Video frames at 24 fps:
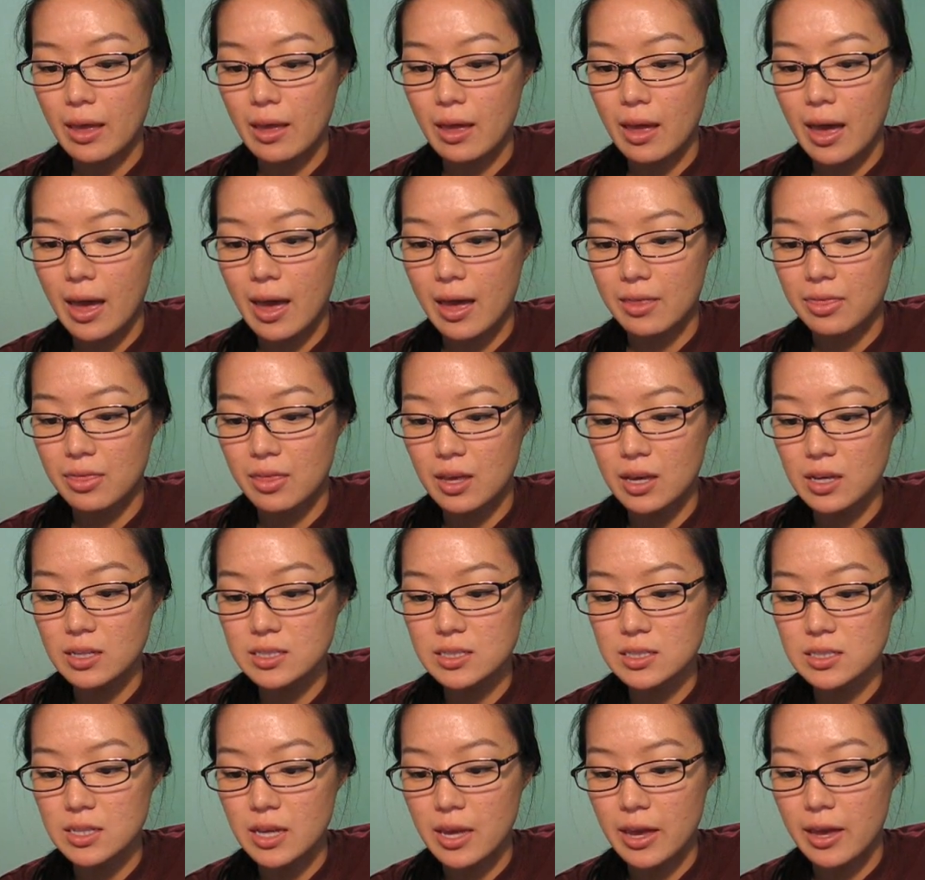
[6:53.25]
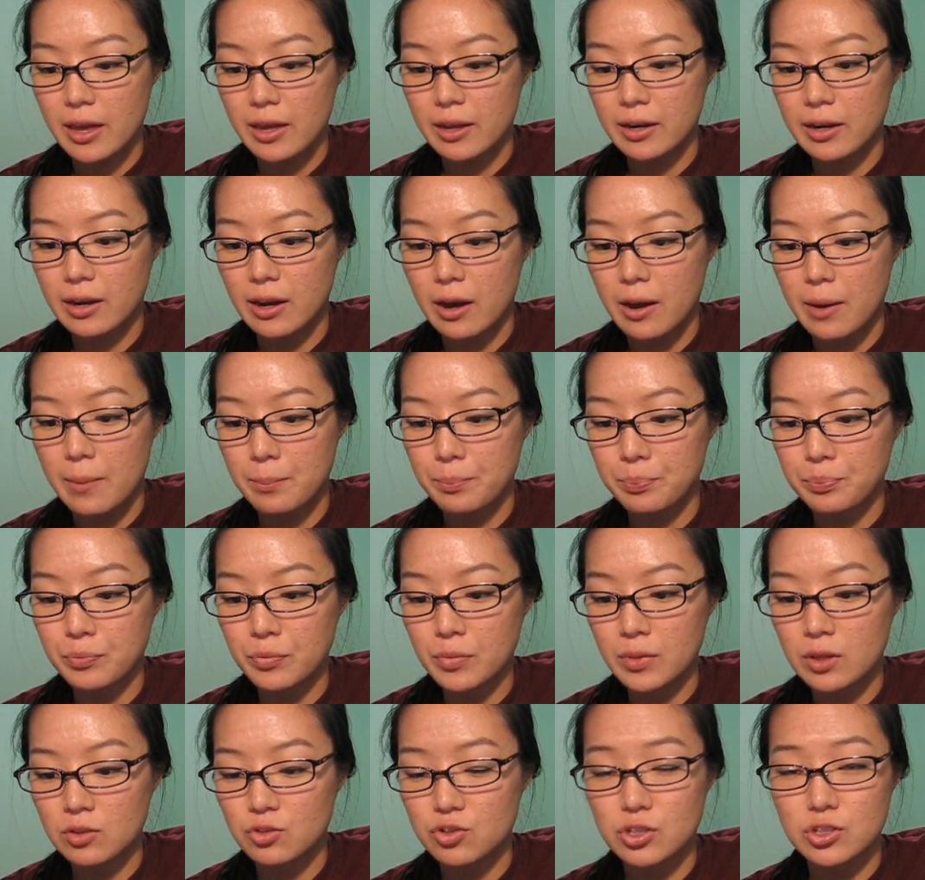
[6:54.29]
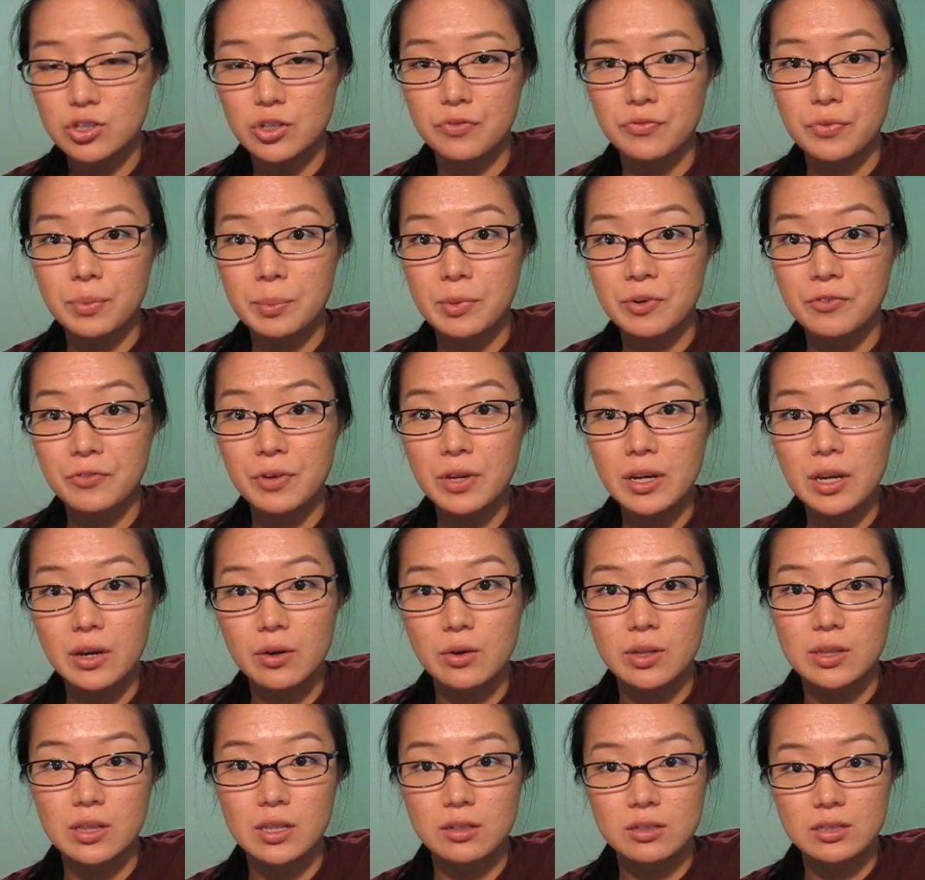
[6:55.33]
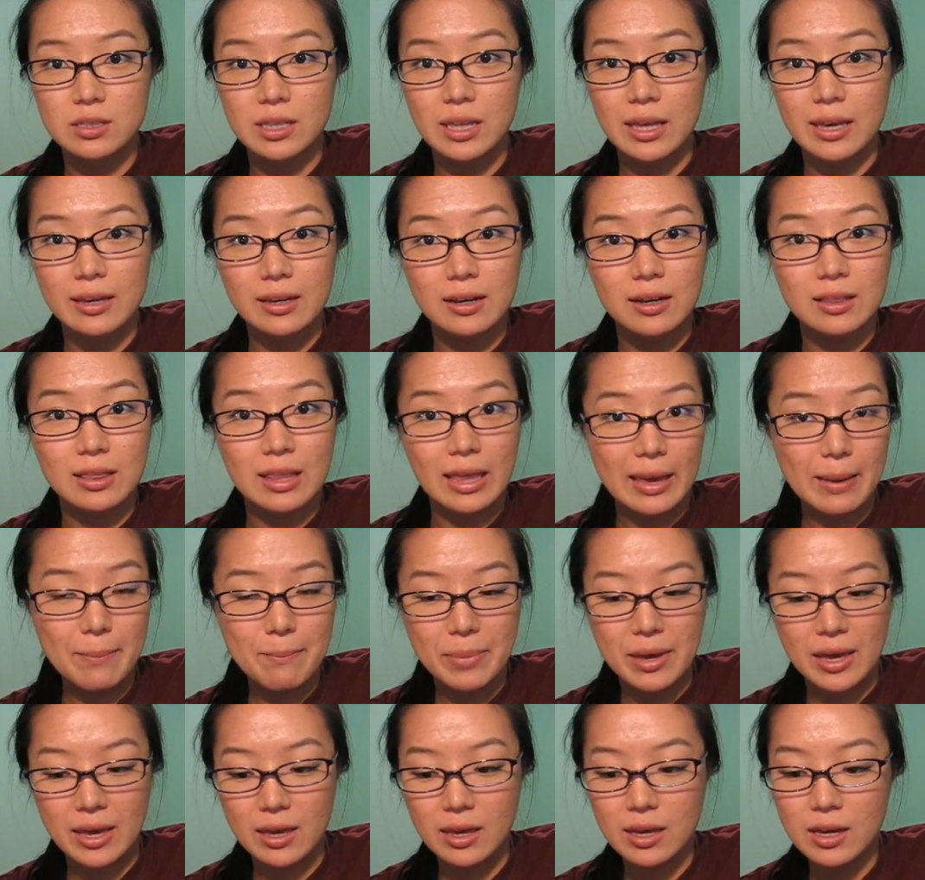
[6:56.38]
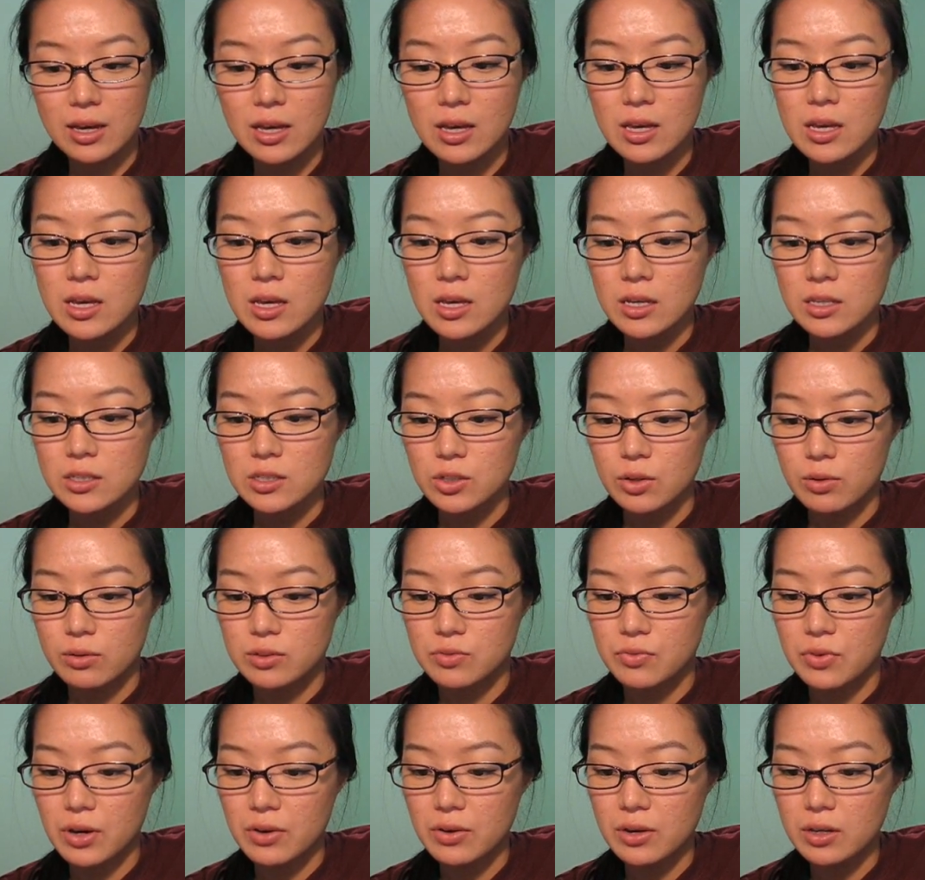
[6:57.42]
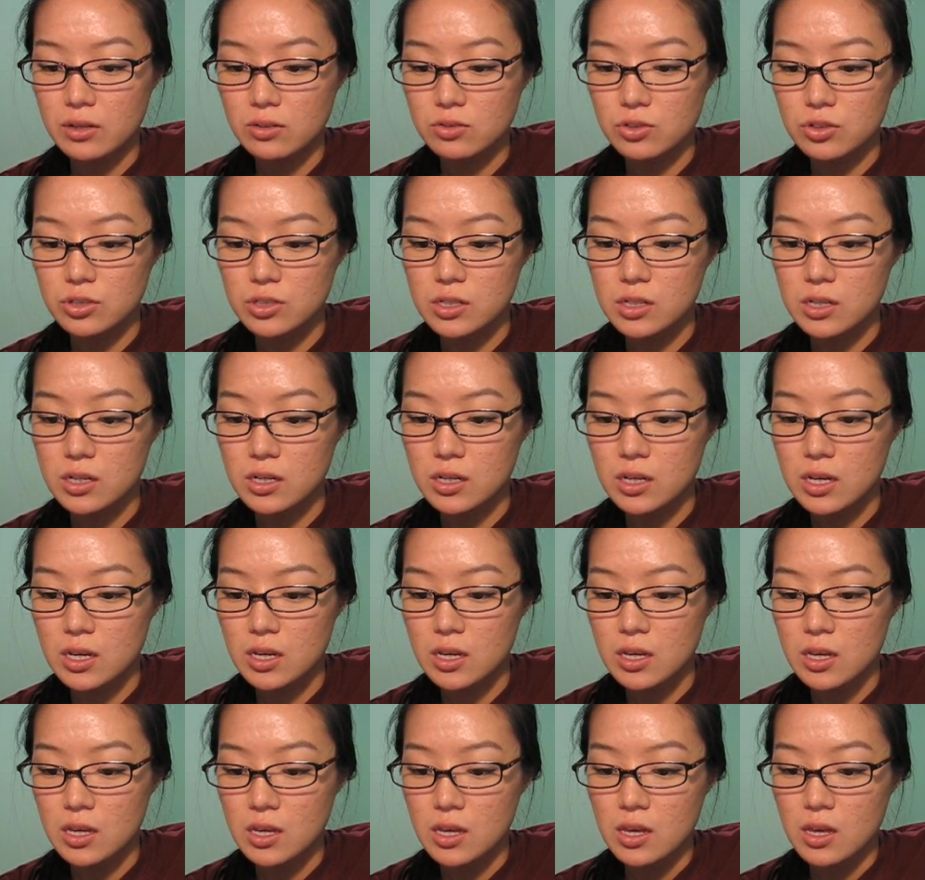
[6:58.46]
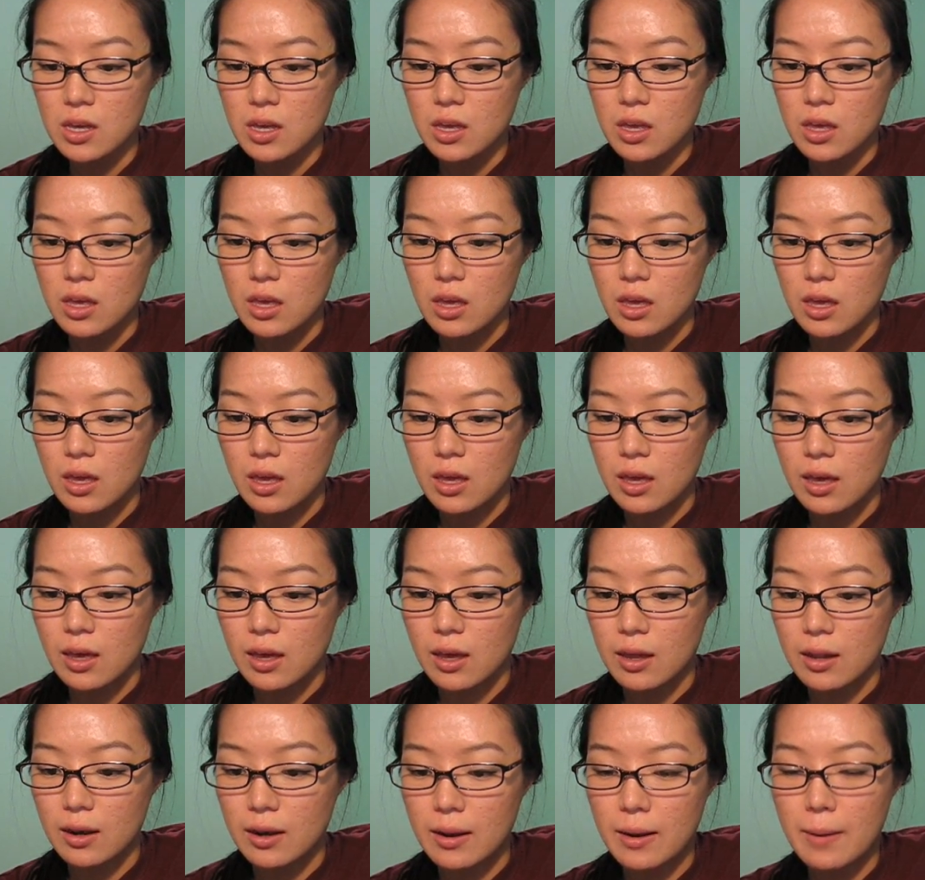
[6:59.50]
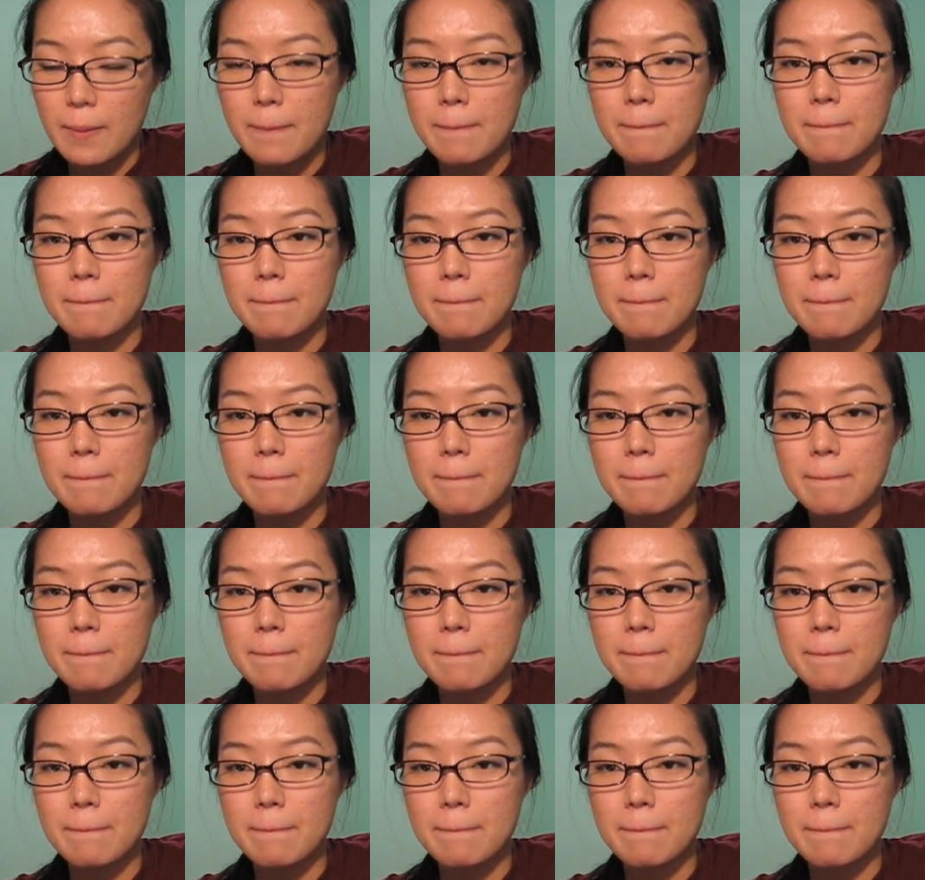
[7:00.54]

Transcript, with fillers: had this and um, judging from her video it looked like a light pink so I was very interested in it and